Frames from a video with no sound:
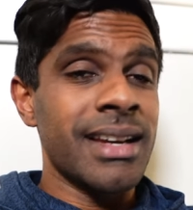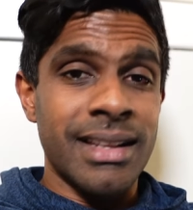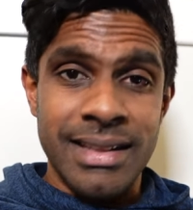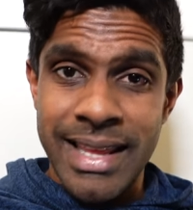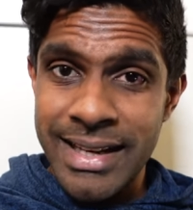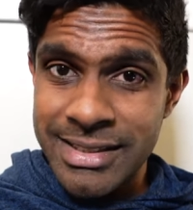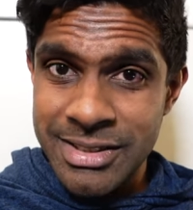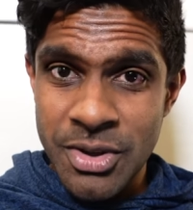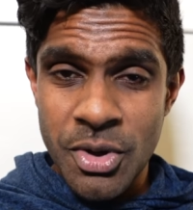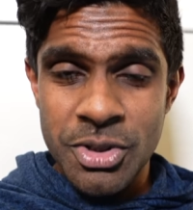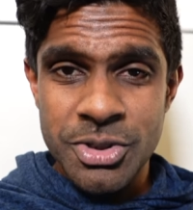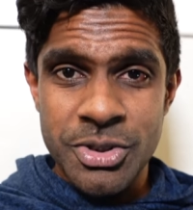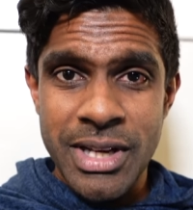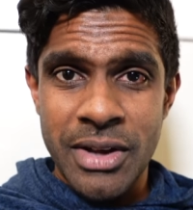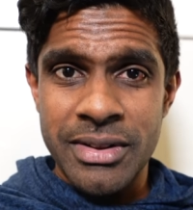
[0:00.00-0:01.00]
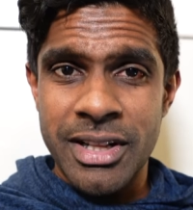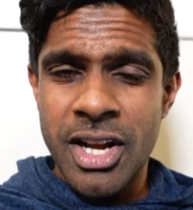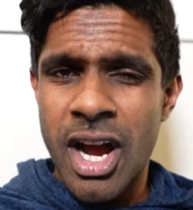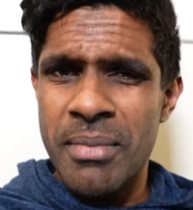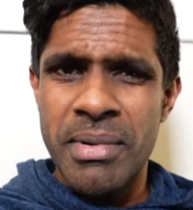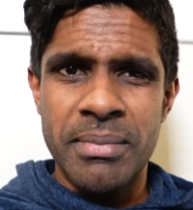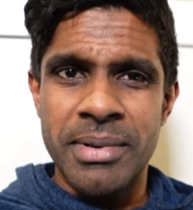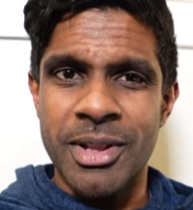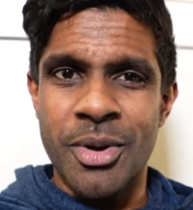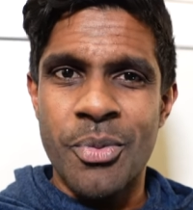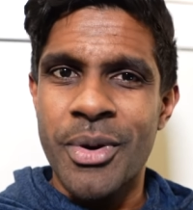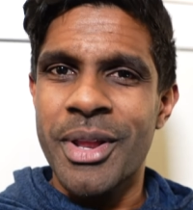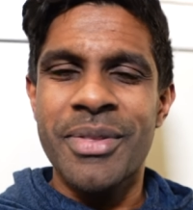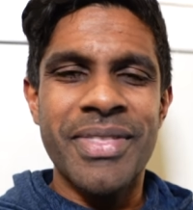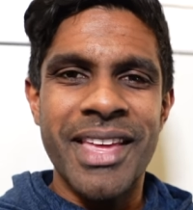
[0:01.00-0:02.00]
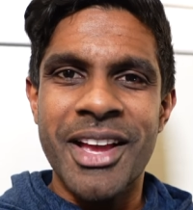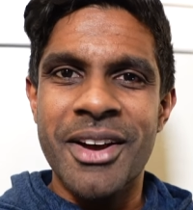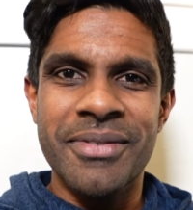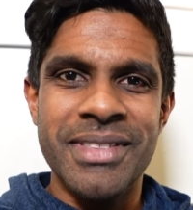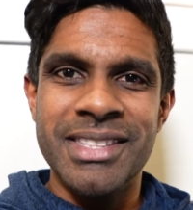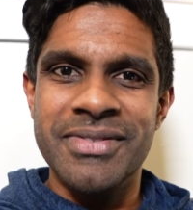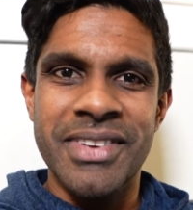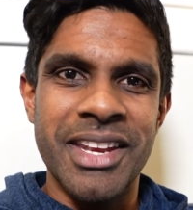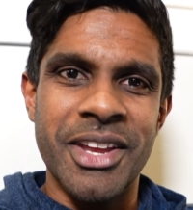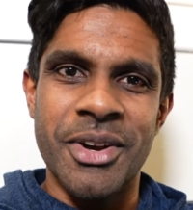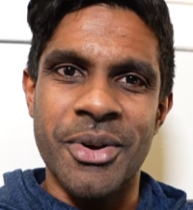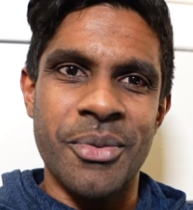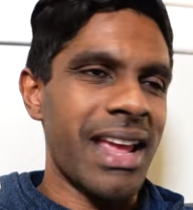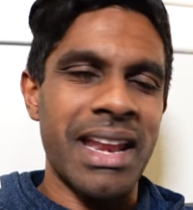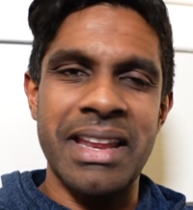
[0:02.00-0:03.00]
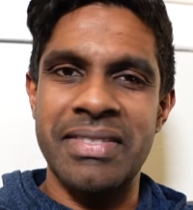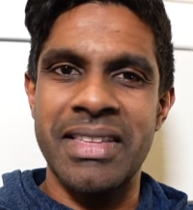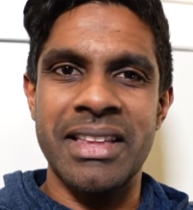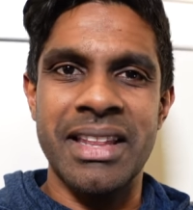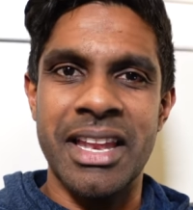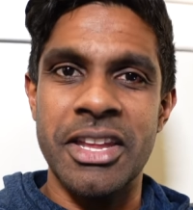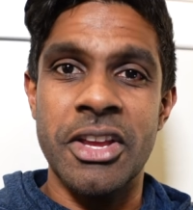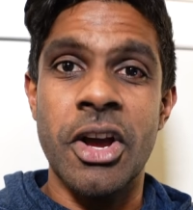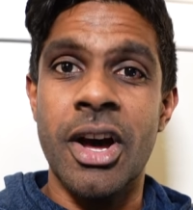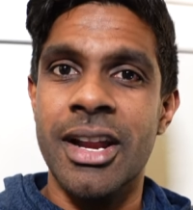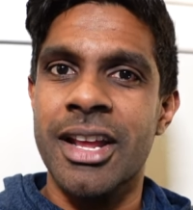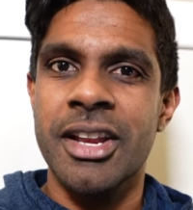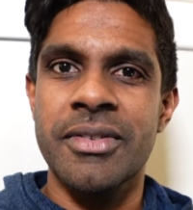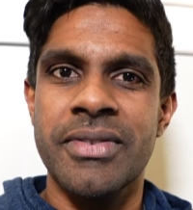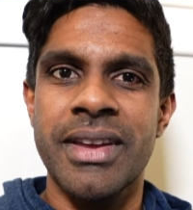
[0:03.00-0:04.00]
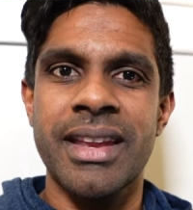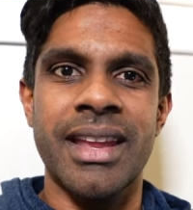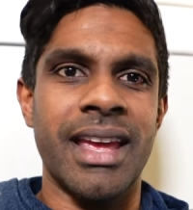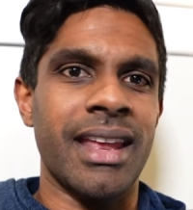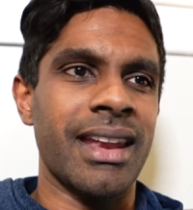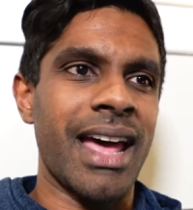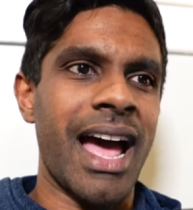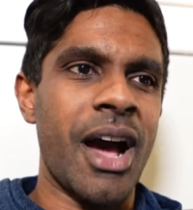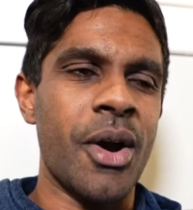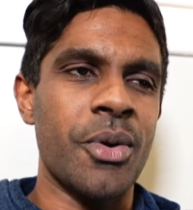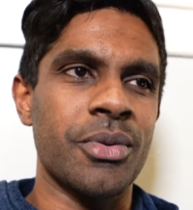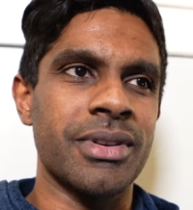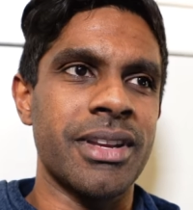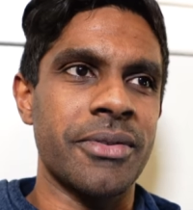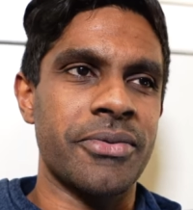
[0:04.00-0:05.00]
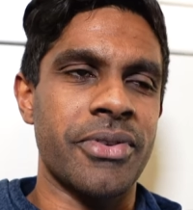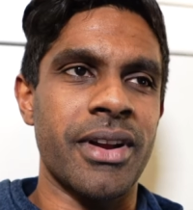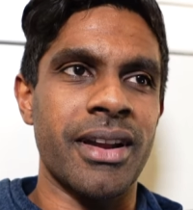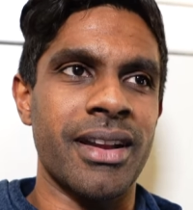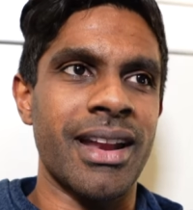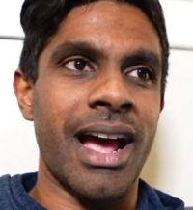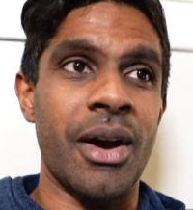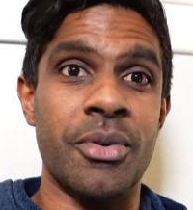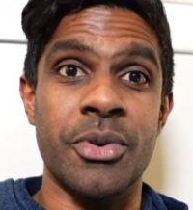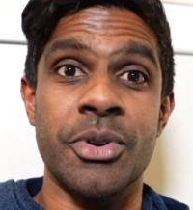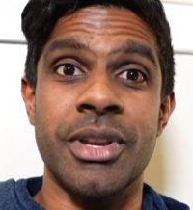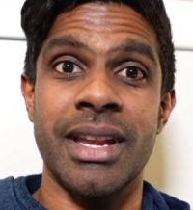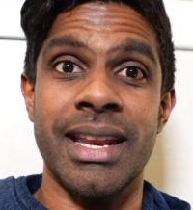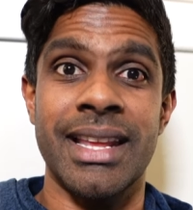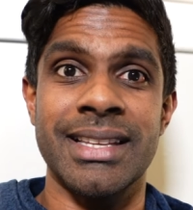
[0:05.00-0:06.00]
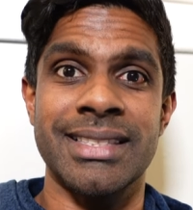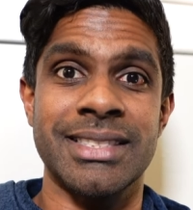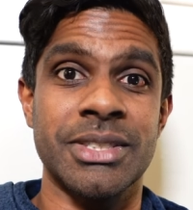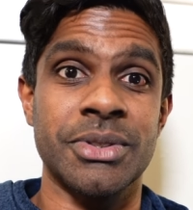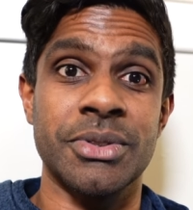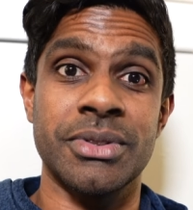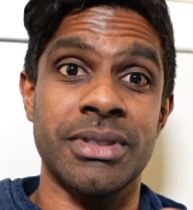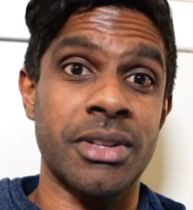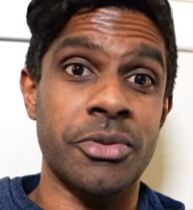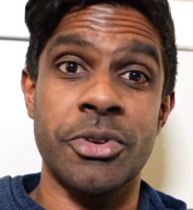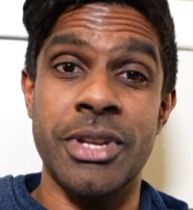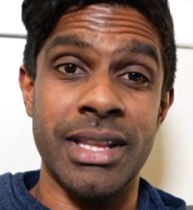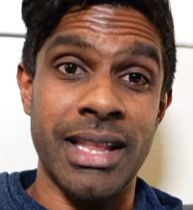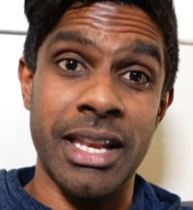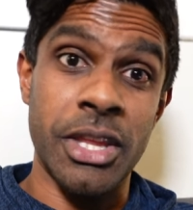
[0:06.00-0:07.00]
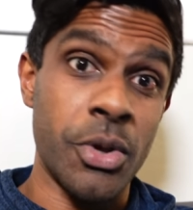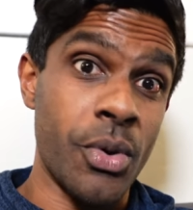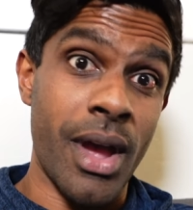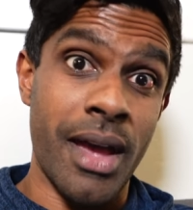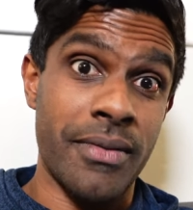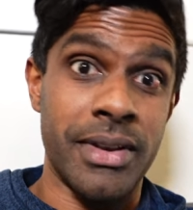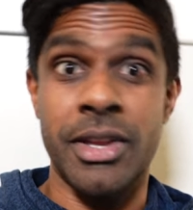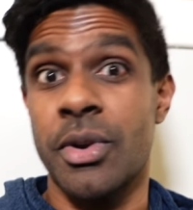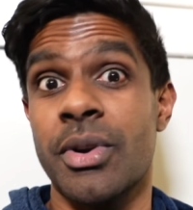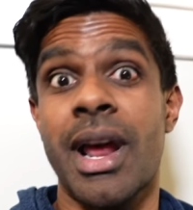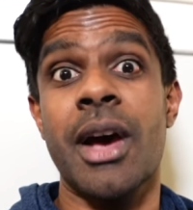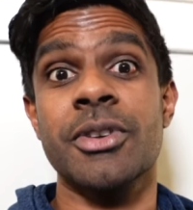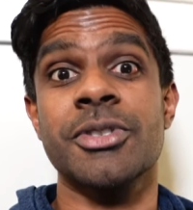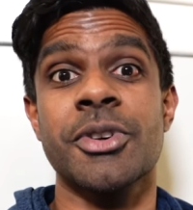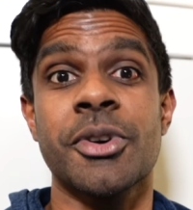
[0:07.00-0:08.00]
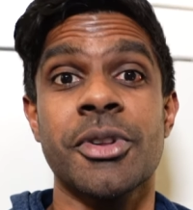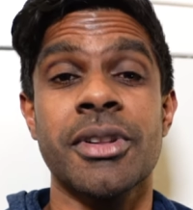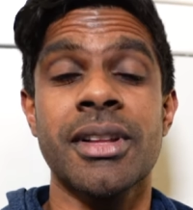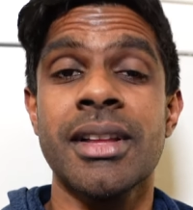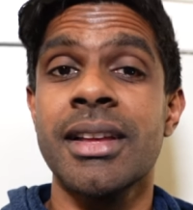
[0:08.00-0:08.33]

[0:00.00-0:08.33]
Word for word: Let us know also down in the comment below, what do you think of this video? Anything that you got out of it and how different our routine is to the routine that you have in your household.